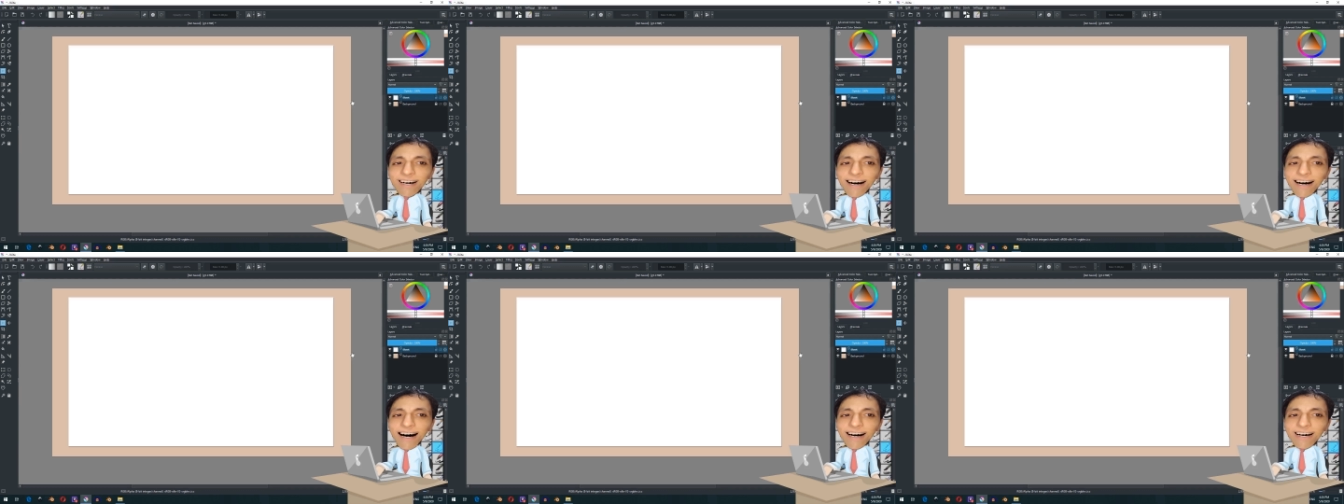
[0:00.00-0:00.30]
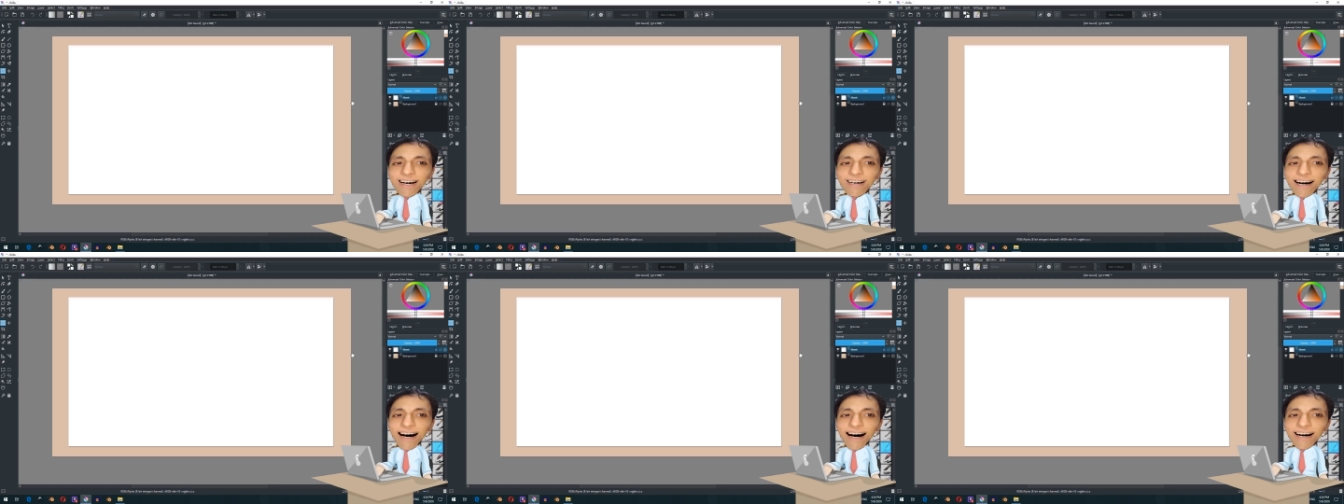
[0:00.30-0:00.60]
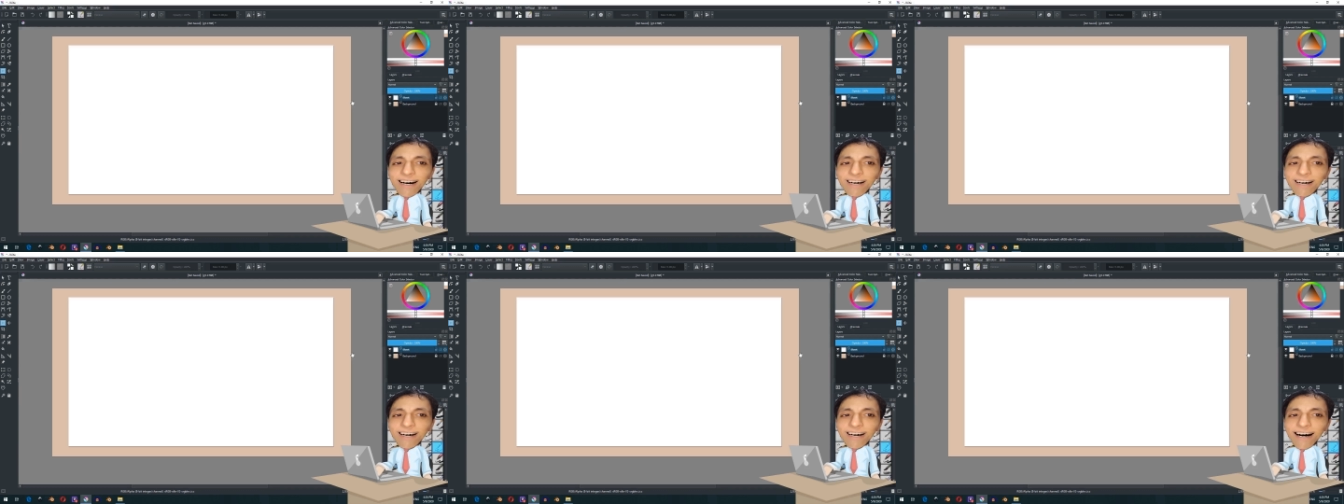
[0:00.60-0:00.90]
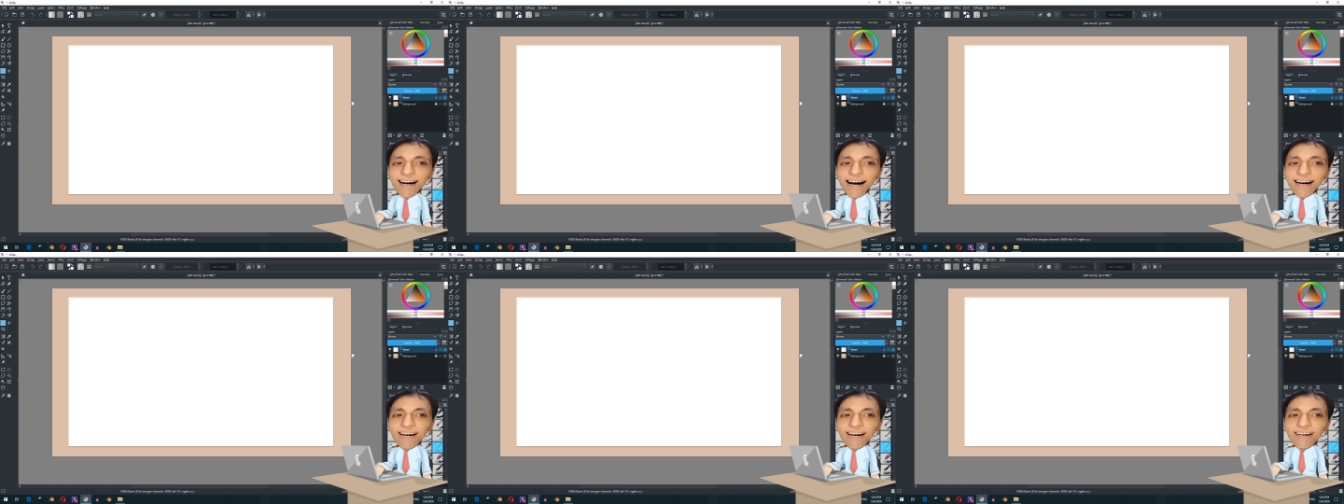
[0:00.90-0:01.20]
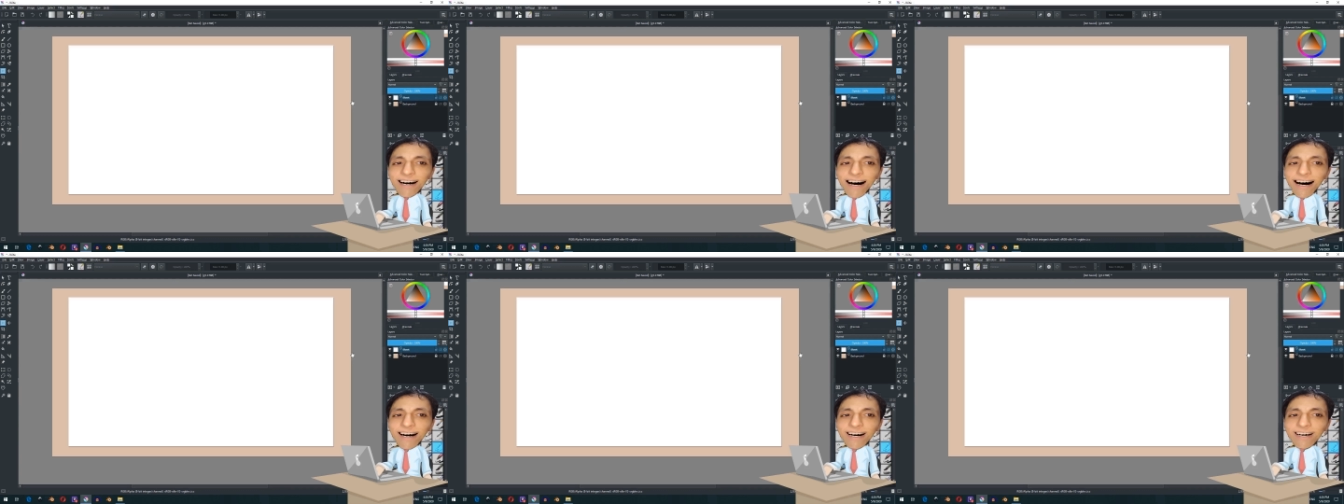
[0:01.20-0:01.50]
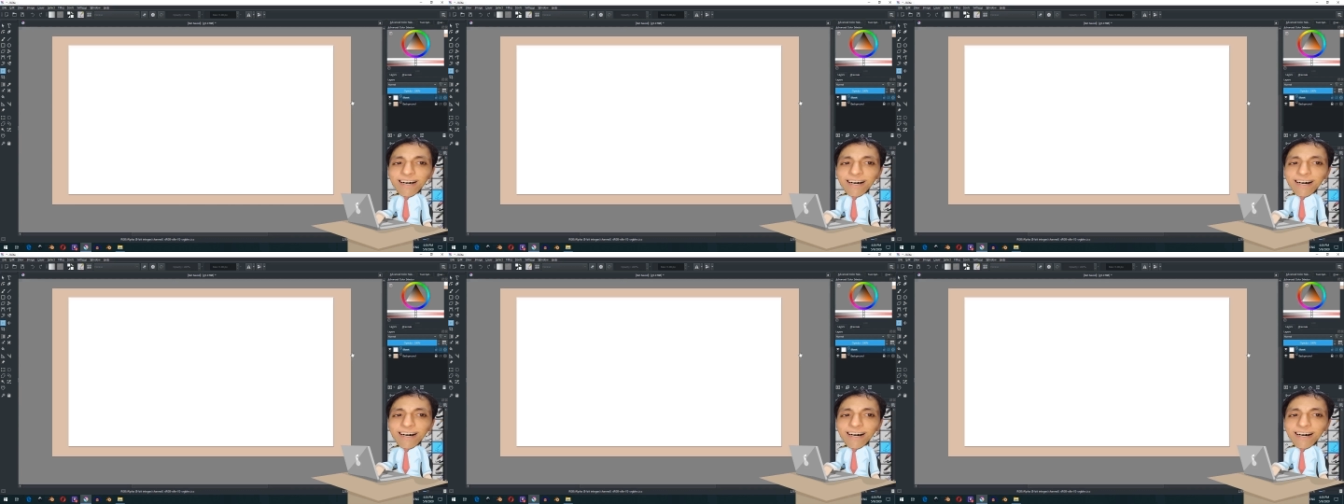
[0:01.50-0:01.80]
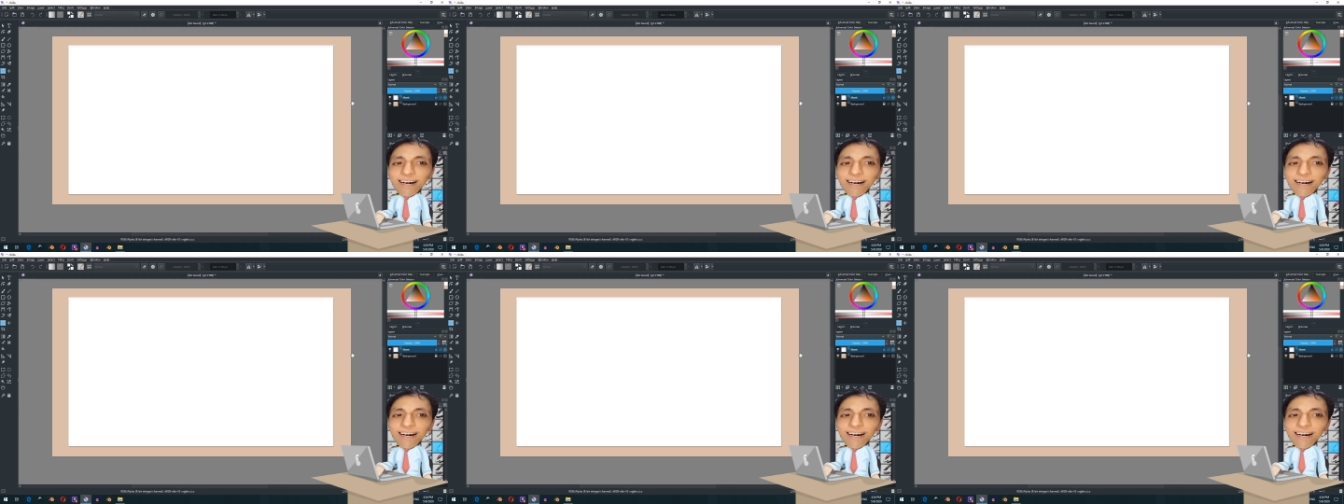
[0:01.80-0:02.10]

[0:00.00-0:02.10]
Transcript: You have set up your canvas.